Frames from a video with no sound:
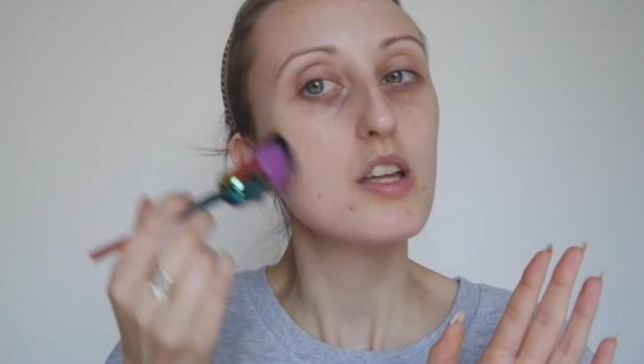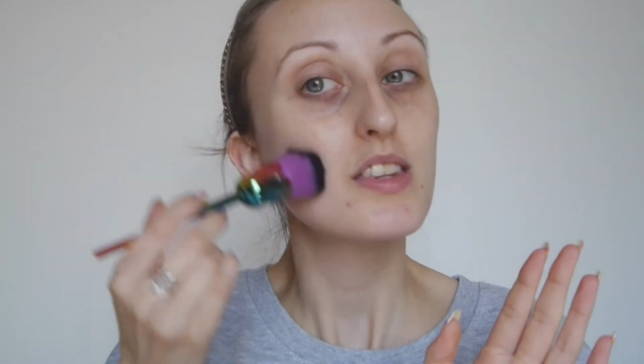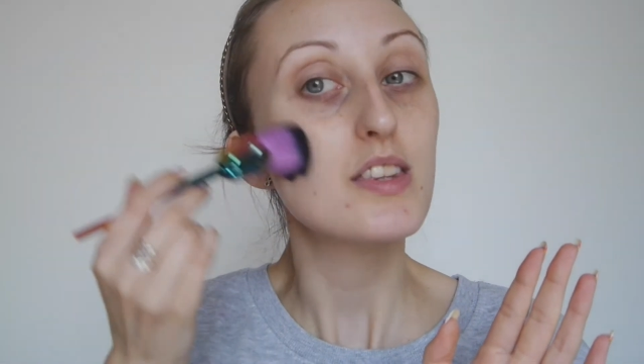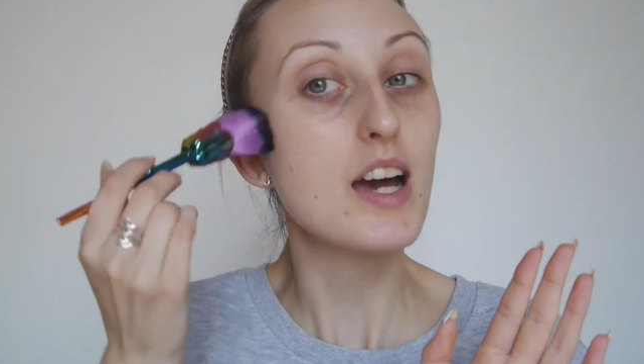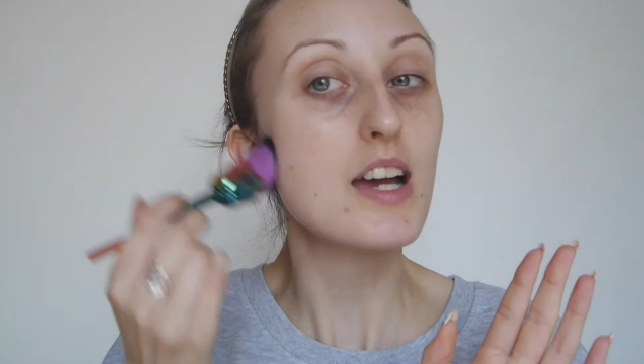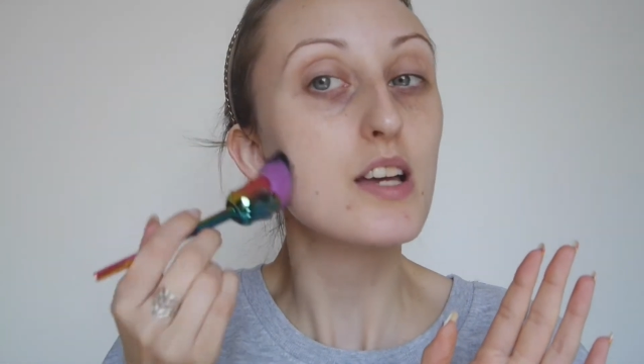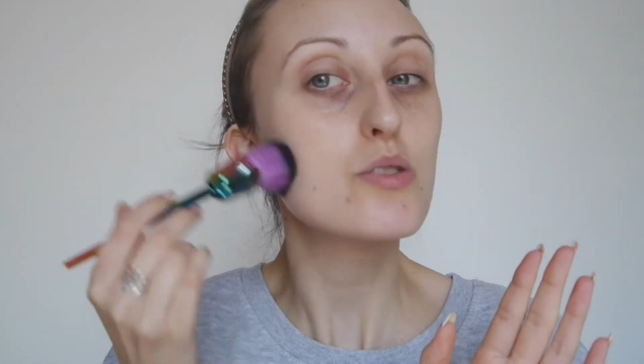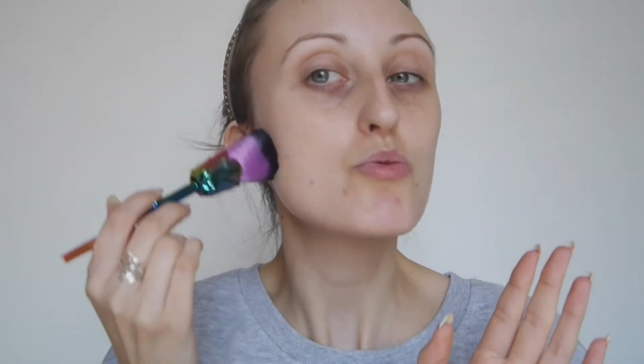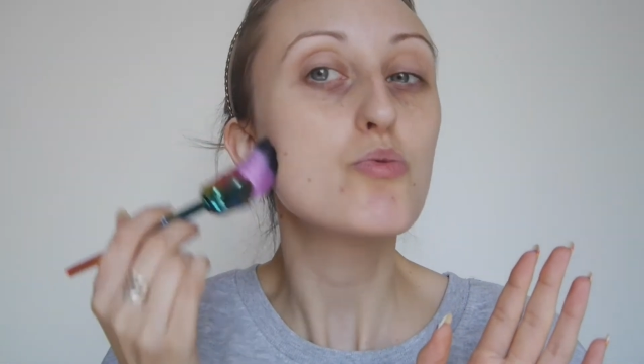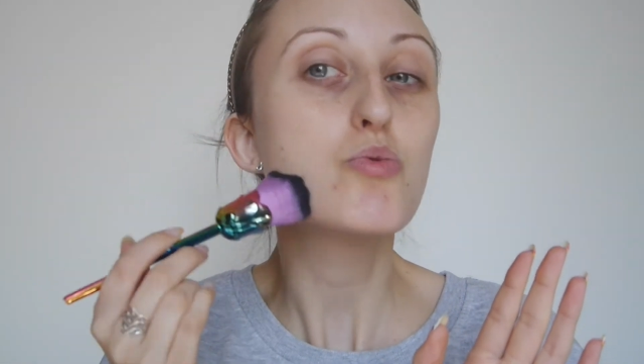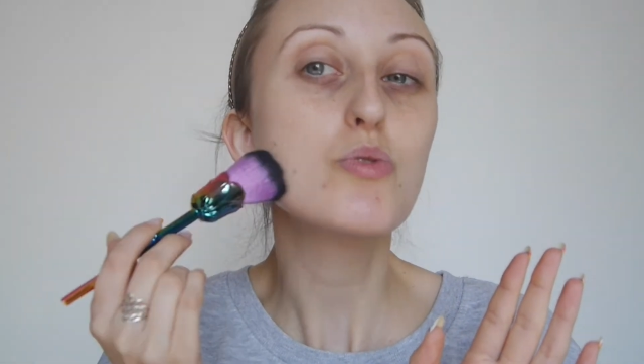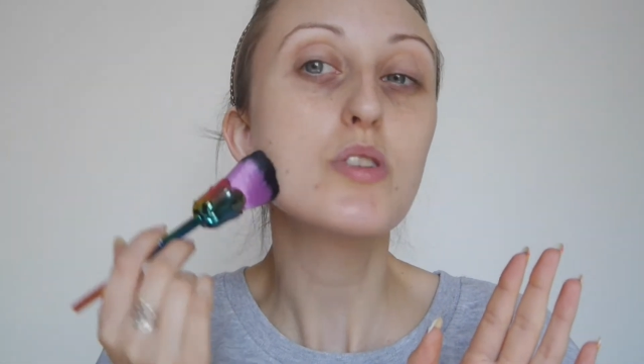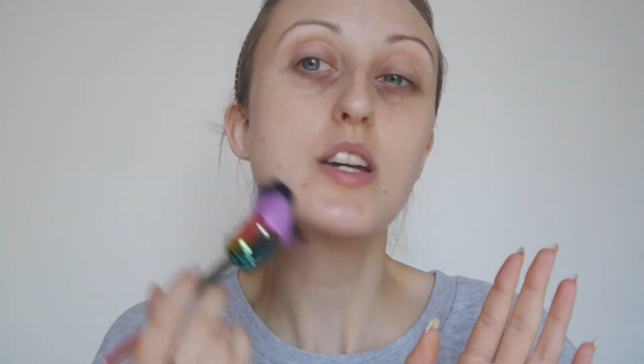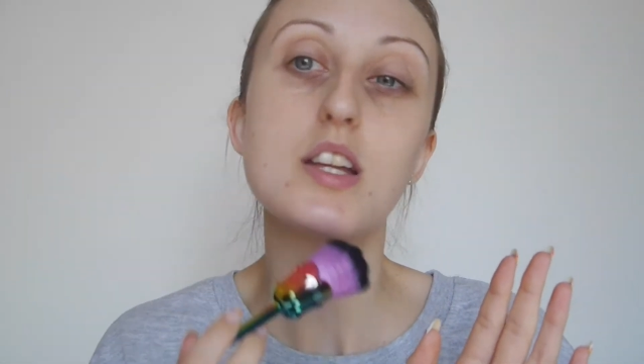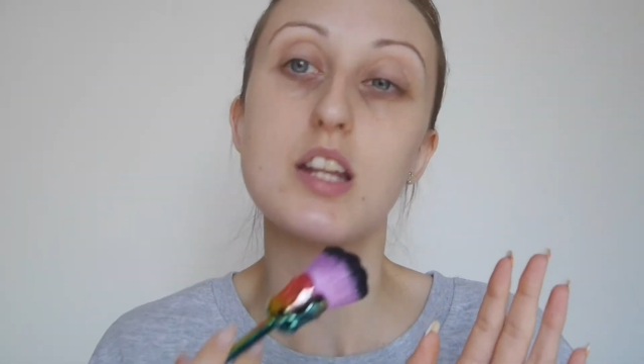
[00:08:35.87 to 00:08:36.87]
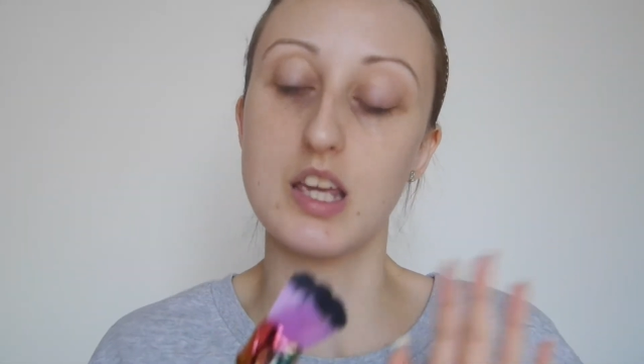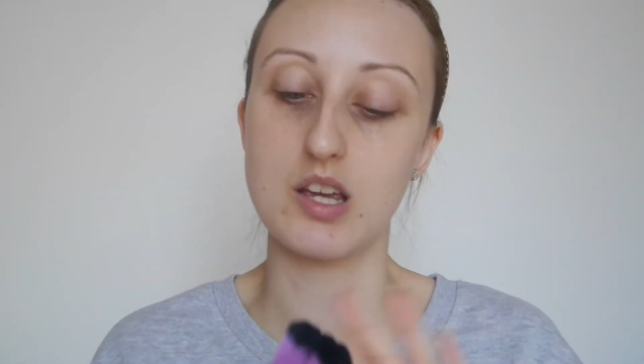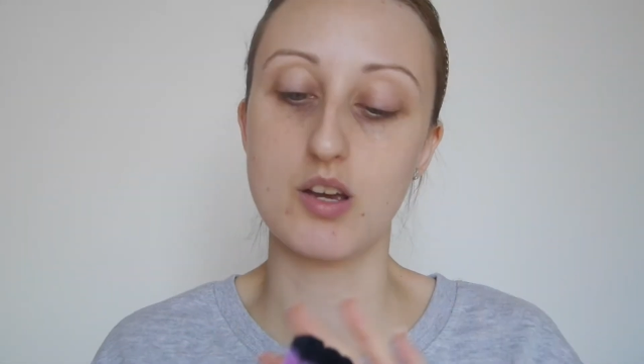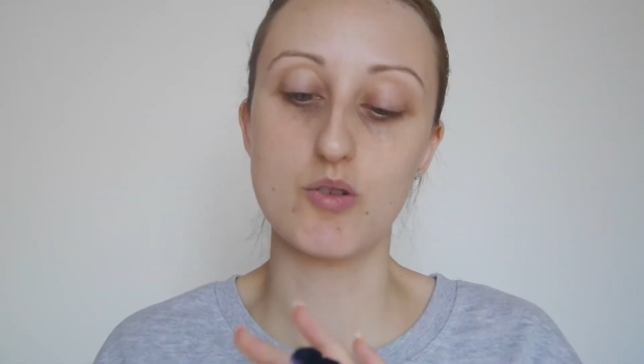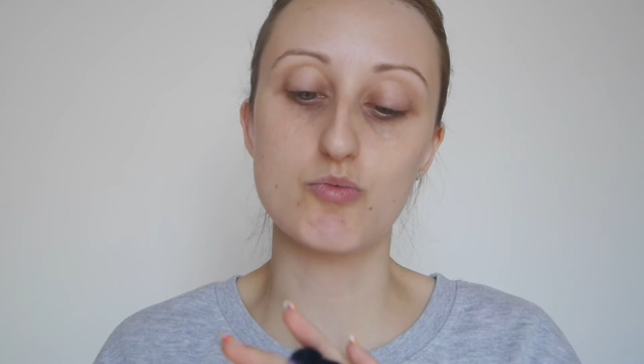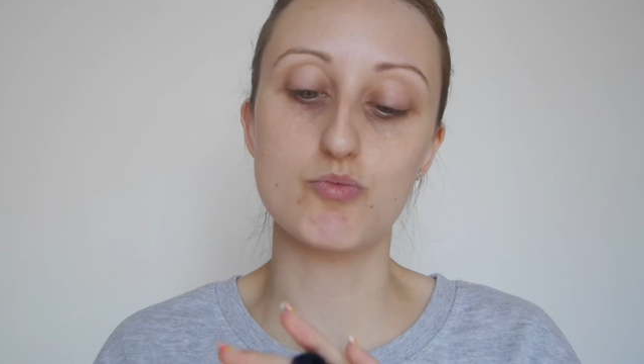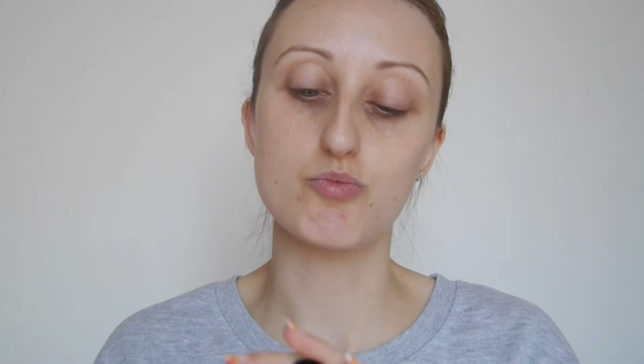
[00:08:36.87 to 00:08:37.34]
That is
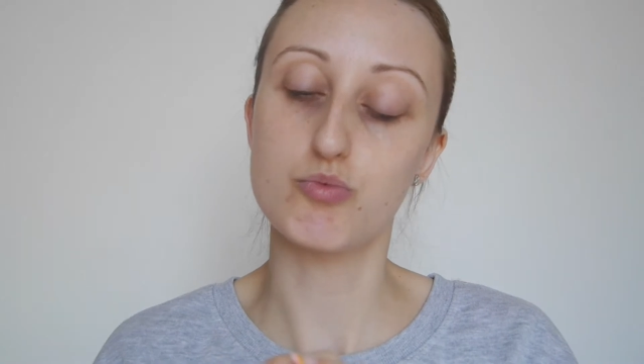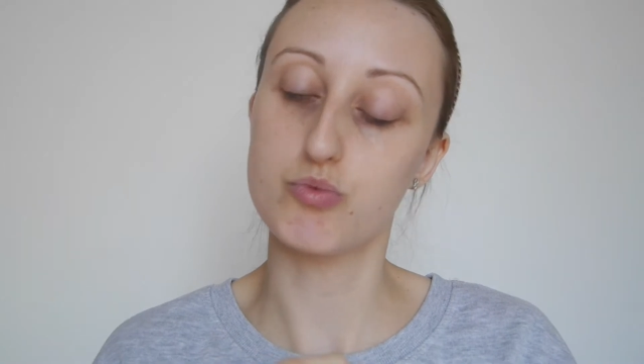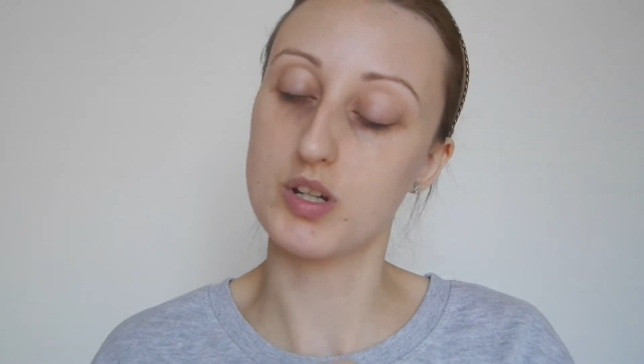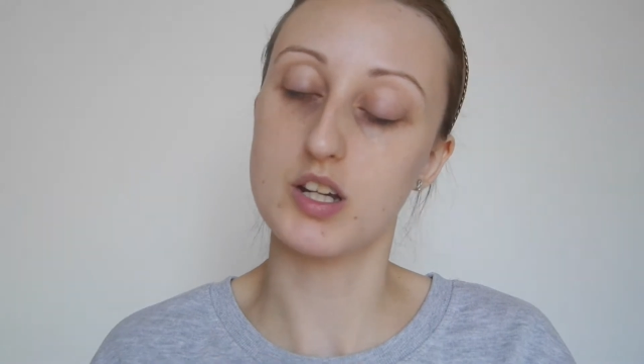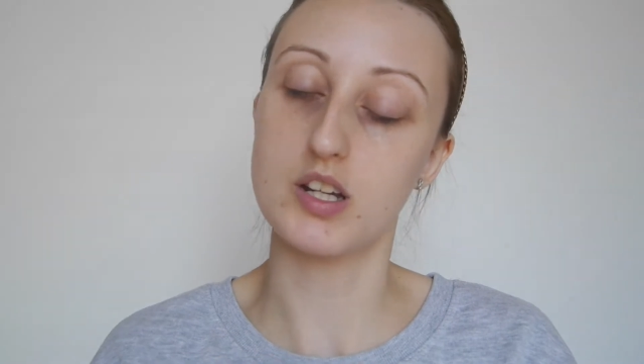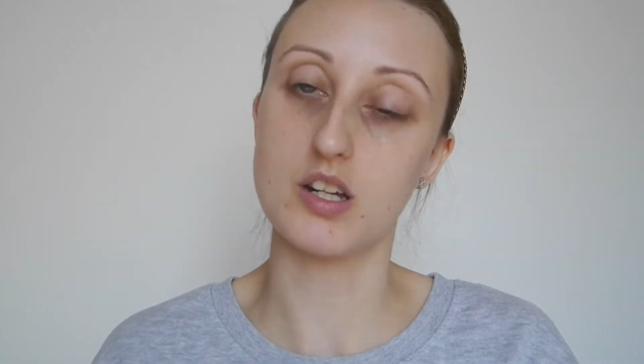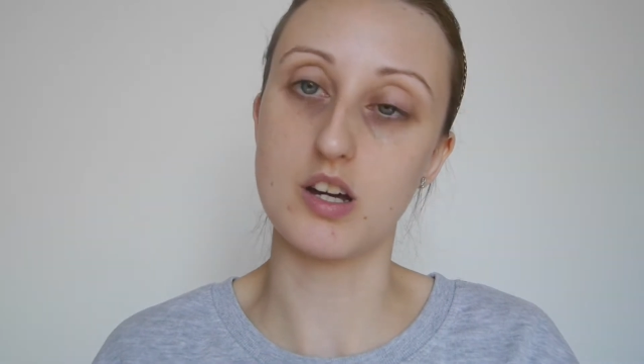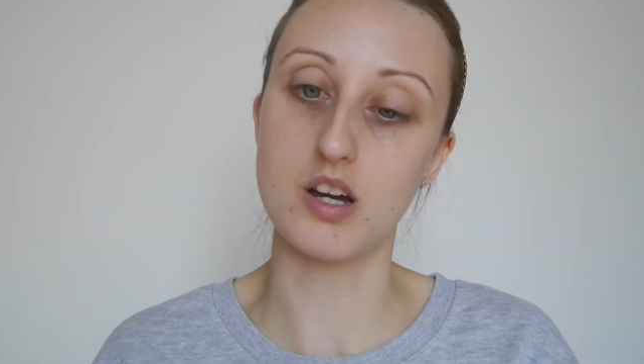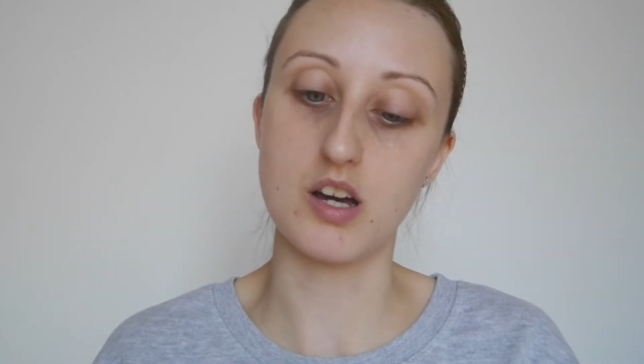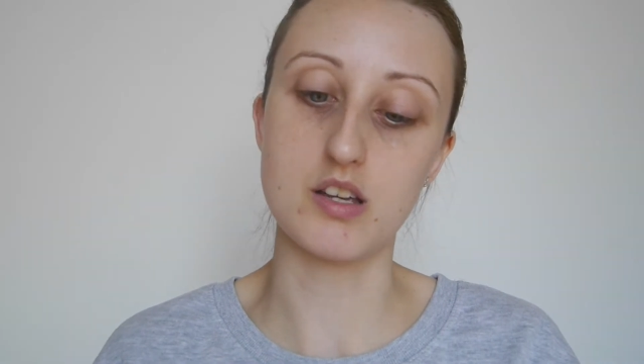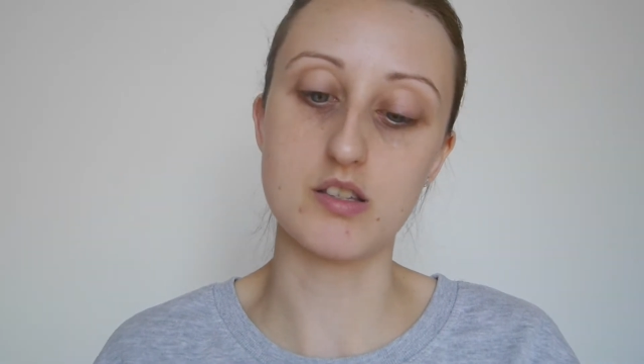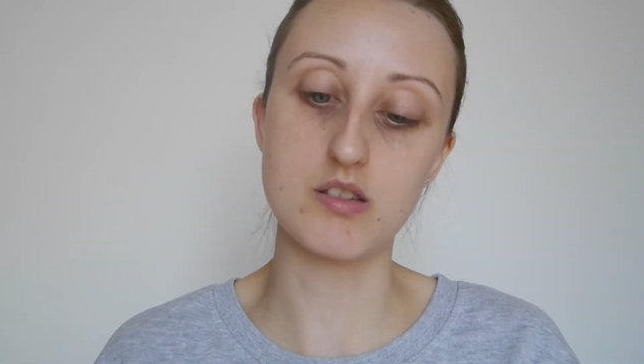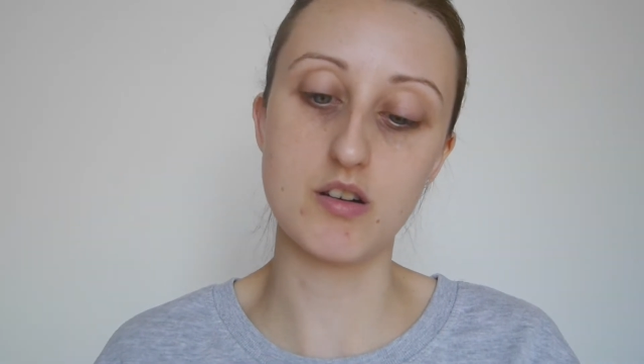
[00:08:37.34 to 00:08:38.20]
really, really nice.